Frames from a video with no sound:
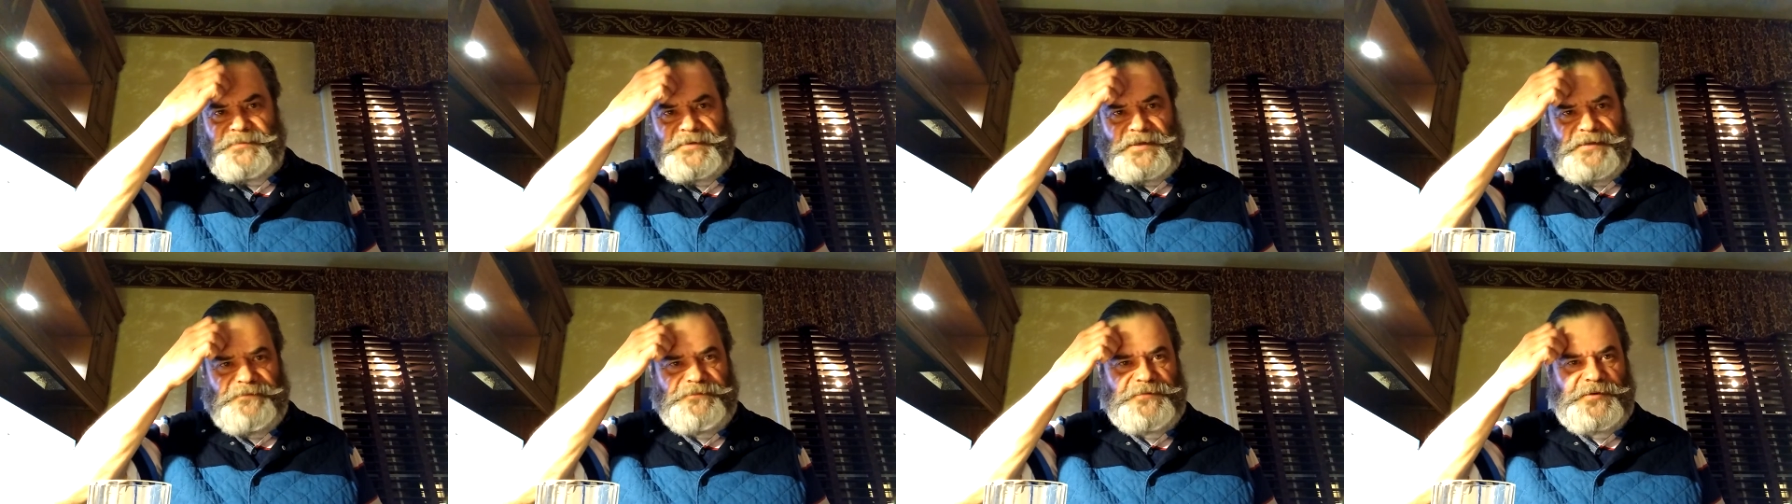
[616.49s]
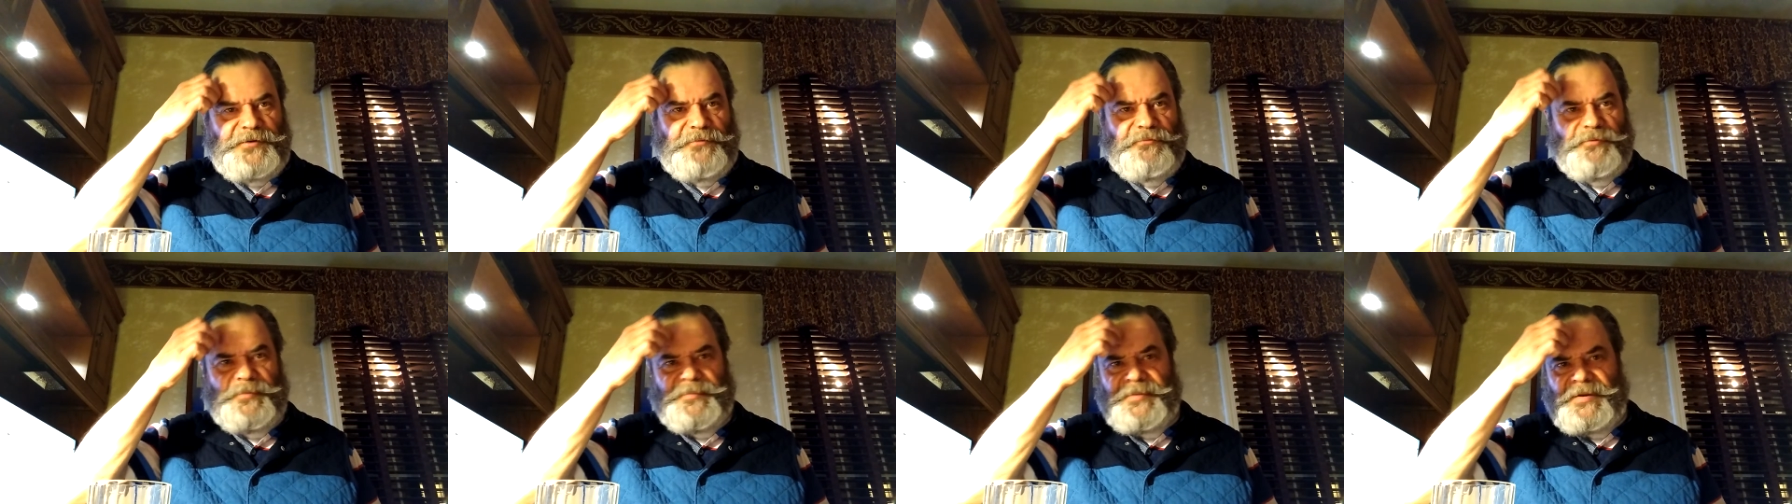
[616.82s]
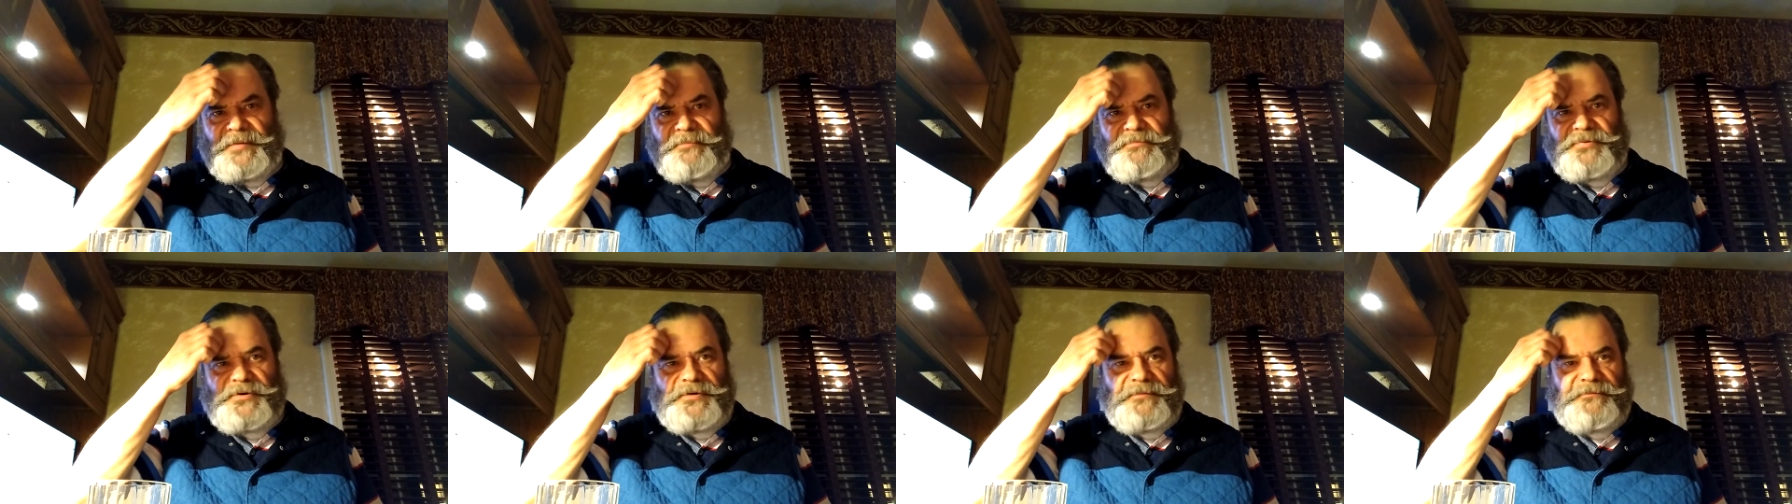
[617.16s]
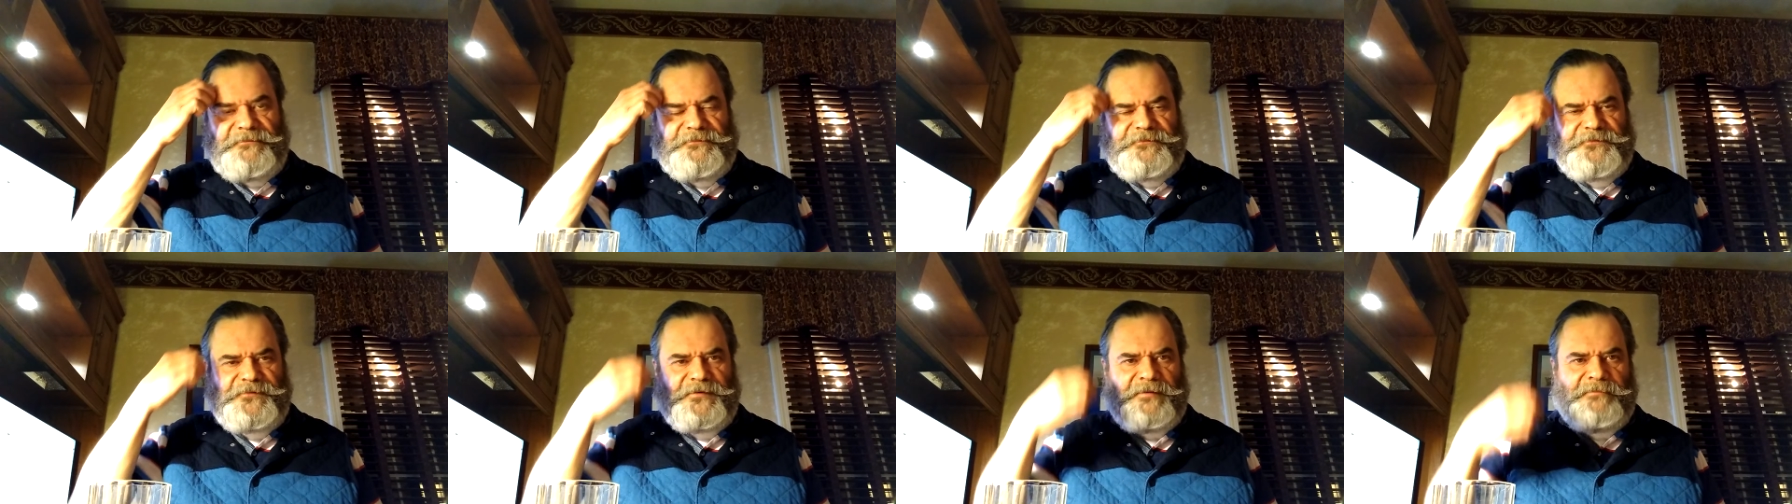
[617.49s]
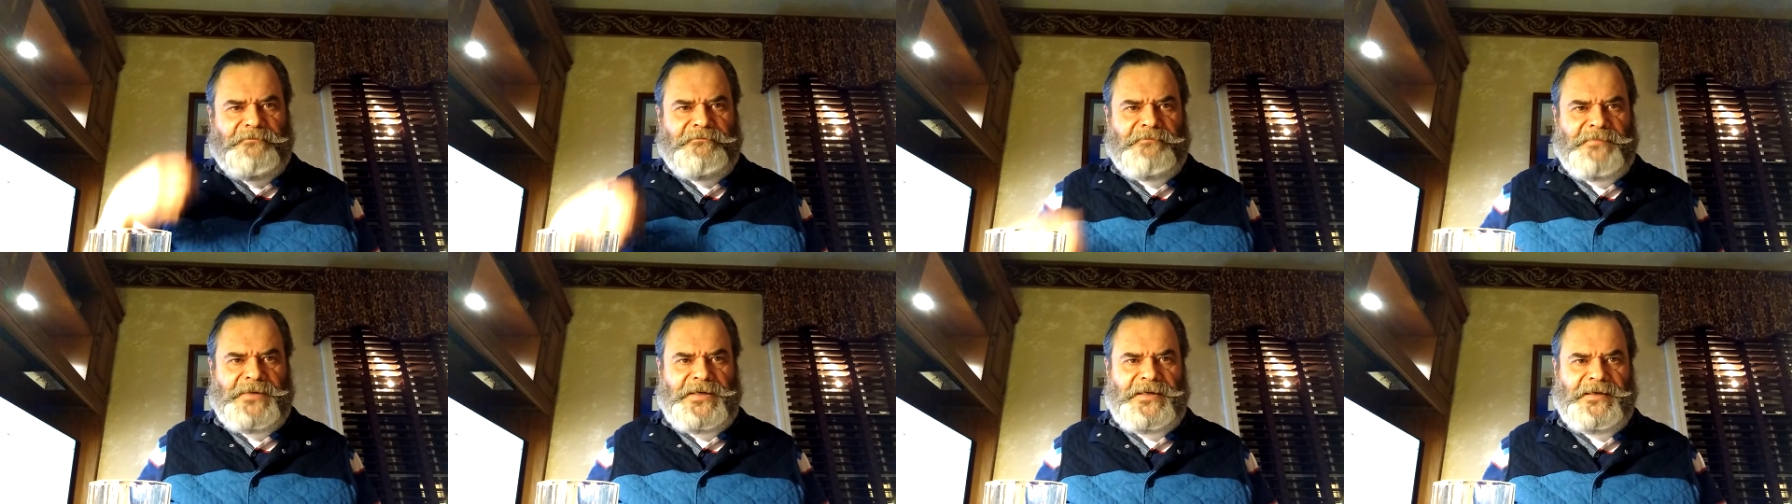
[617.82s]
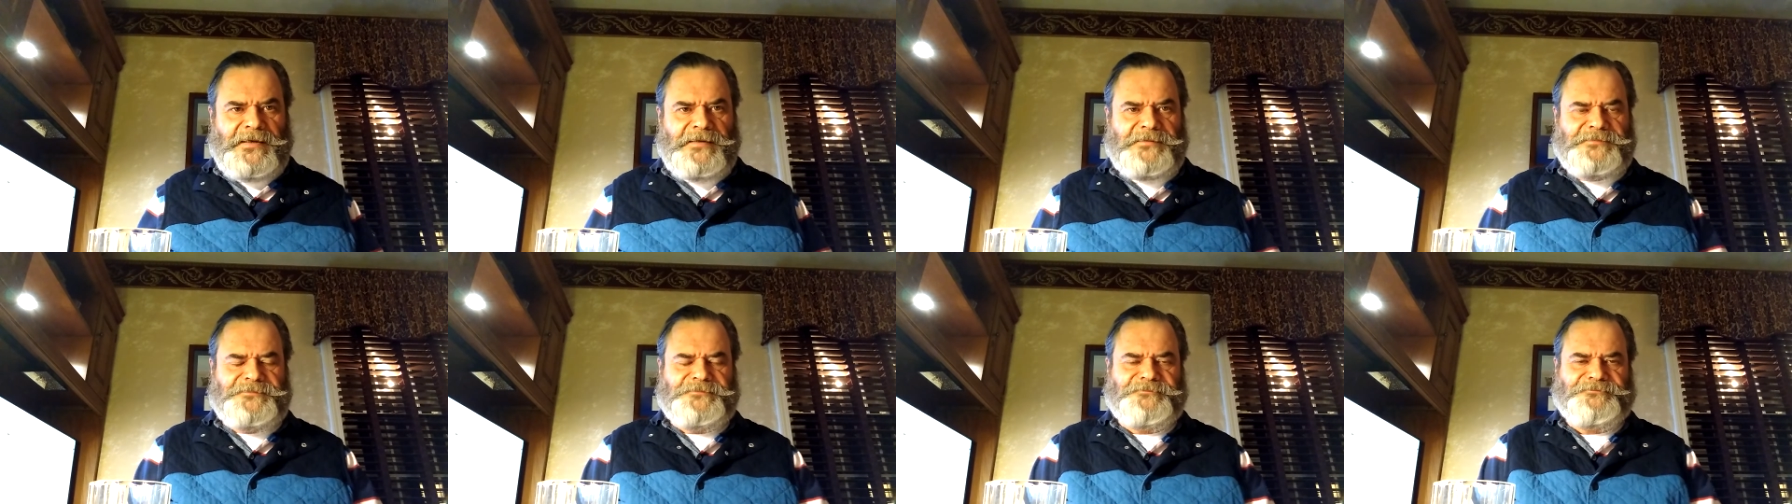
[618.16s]
if you remember him
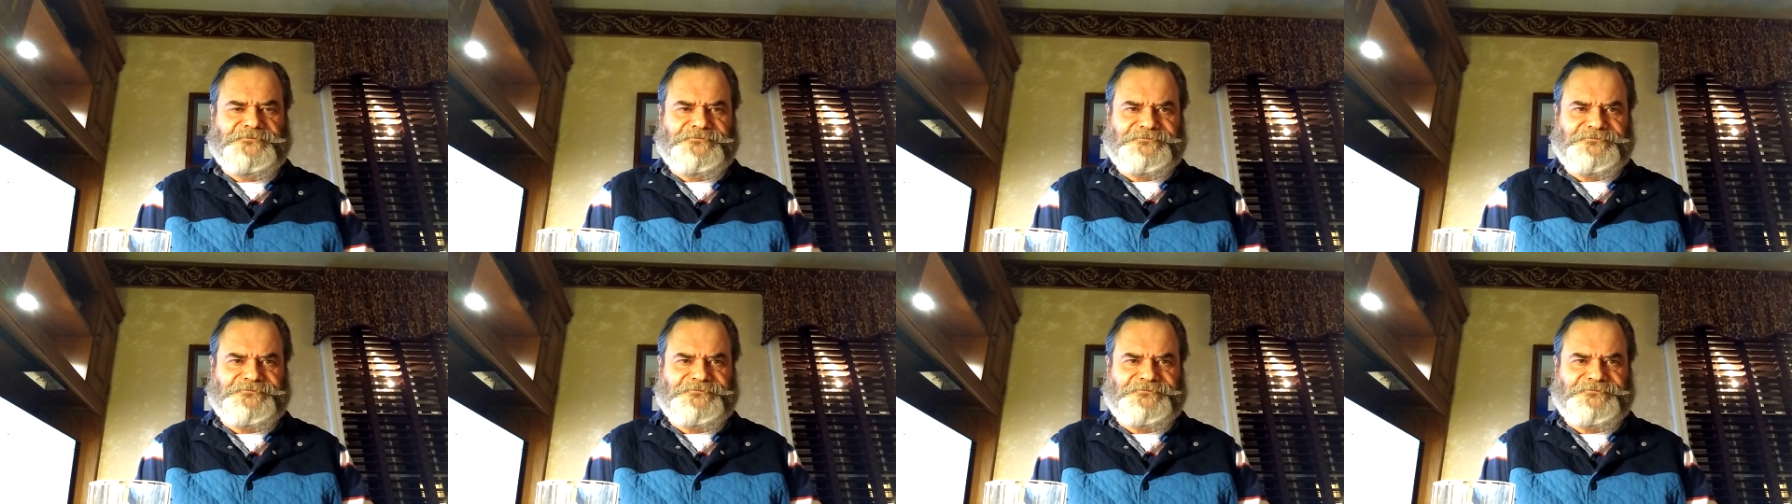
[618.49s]
from